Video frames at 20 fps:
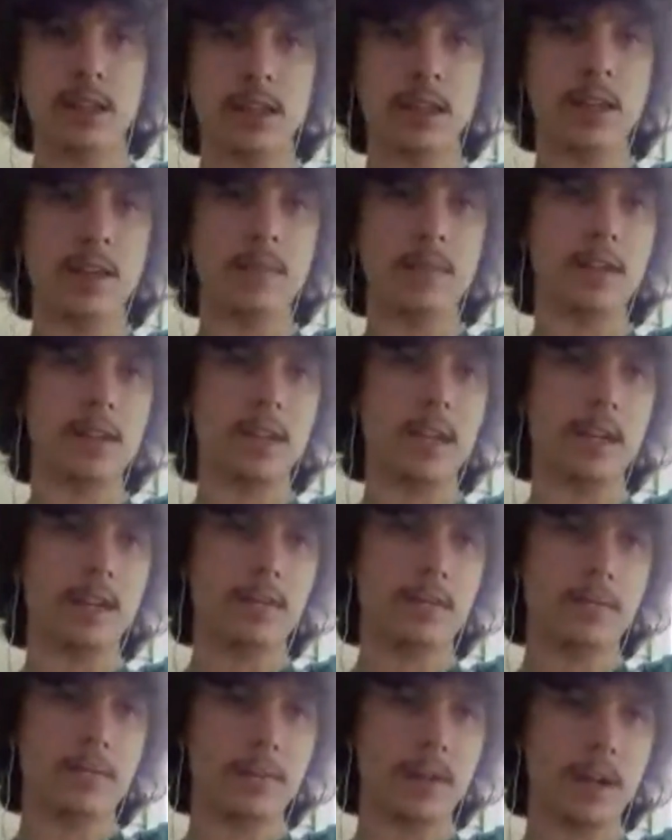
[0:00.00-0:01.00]
give it like
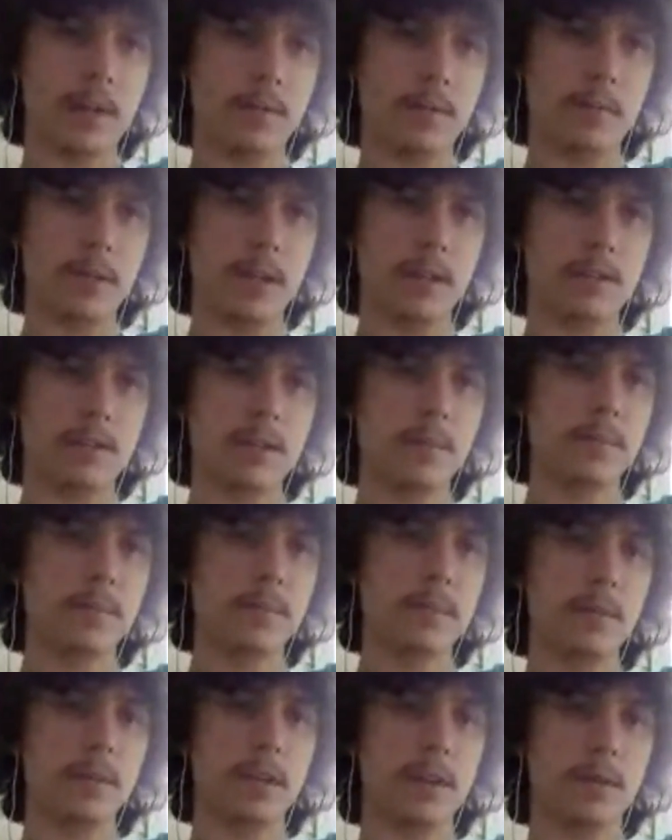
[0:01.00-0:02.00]
5 minutes. Oh,
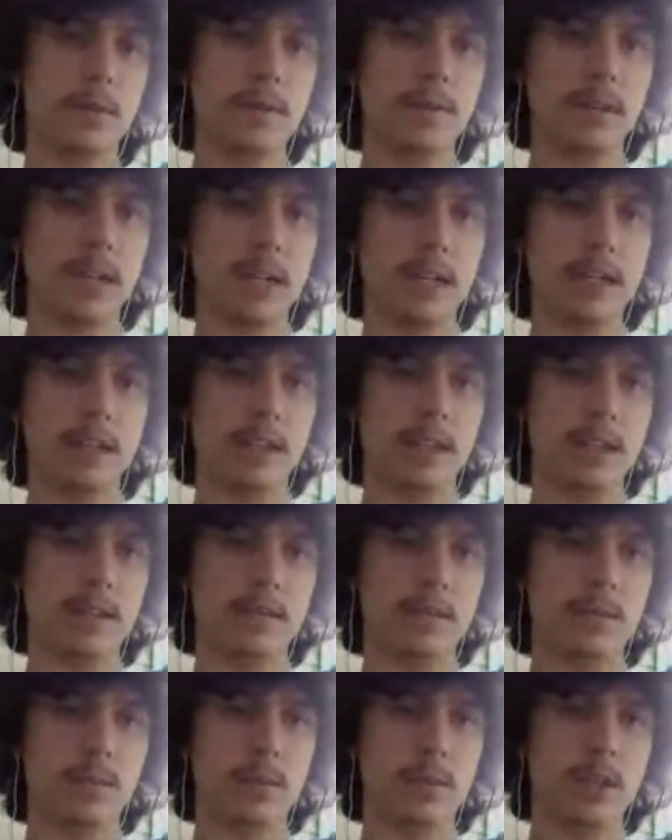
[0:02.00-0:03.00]
there we go. We've got it again.
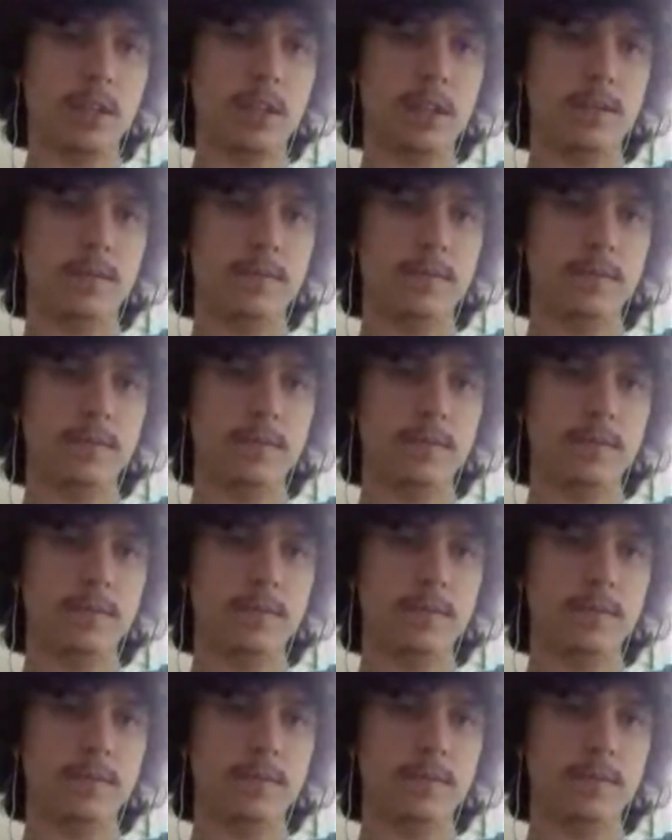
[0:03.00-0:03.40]
We're good.